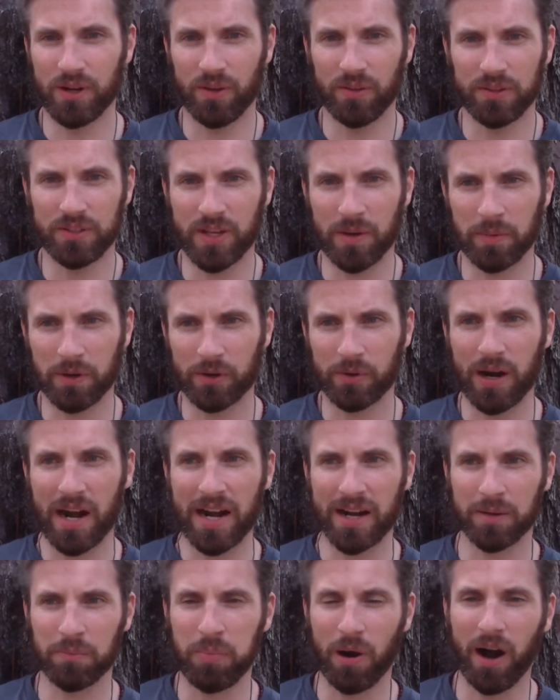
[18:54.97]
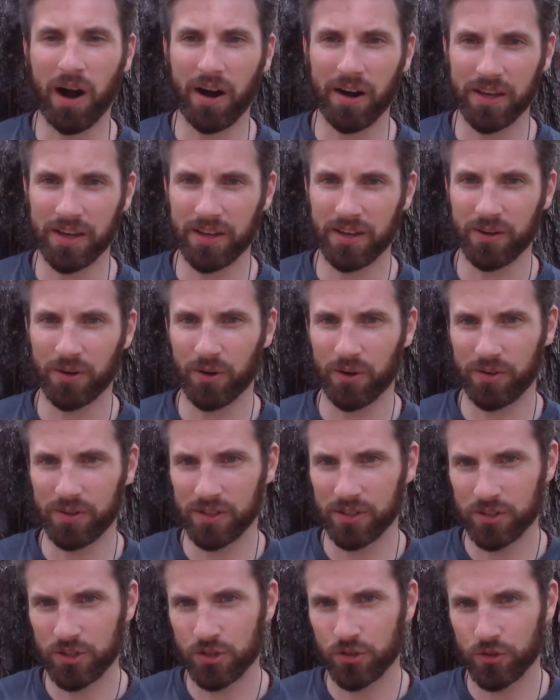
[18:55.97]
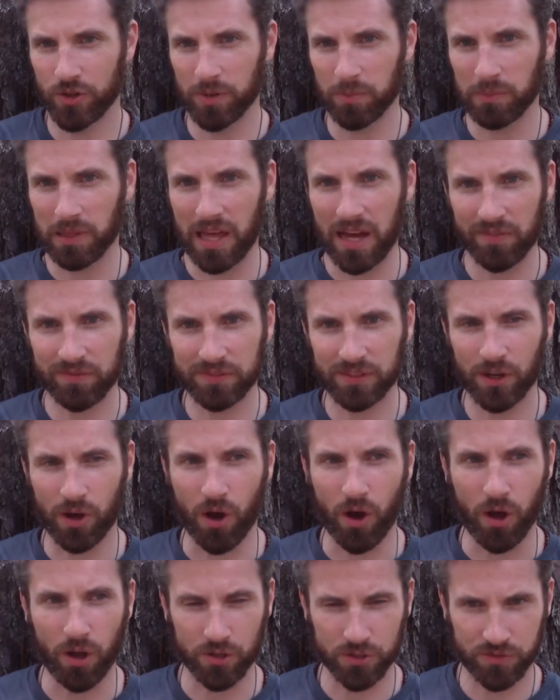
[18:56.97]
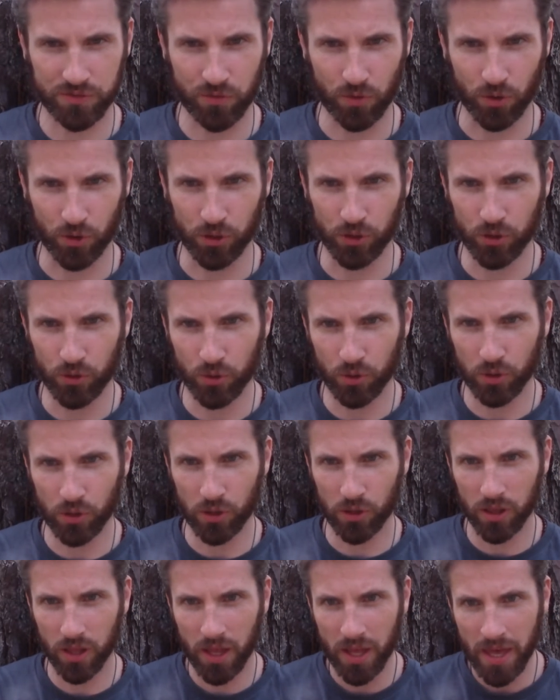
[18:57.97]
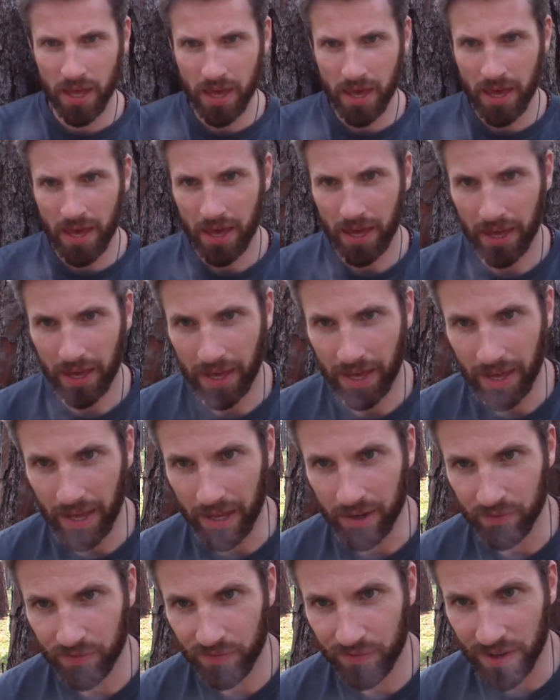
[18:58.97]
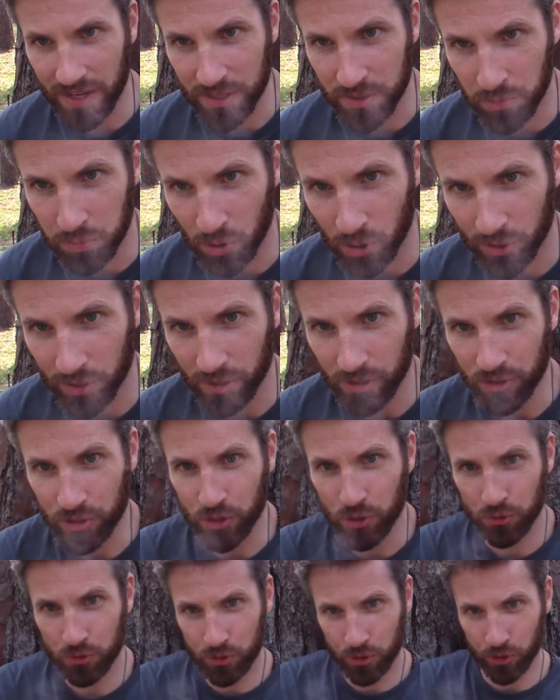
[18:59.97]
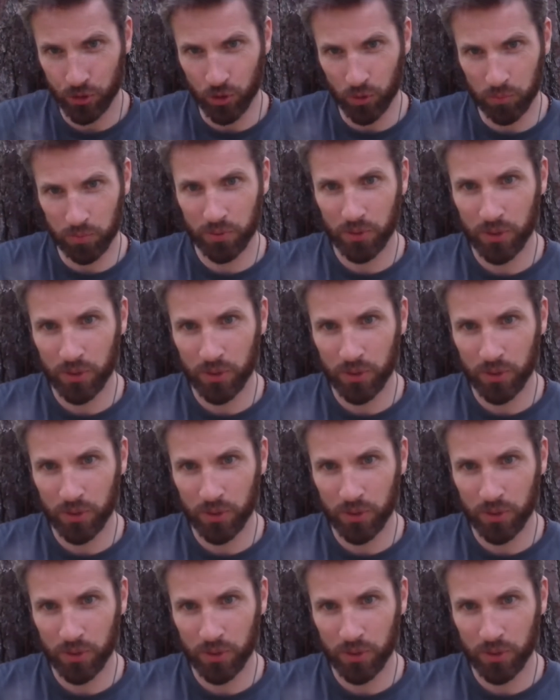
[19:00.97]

Democratic Party or the extreme left calls for Google and Facebook and YouTube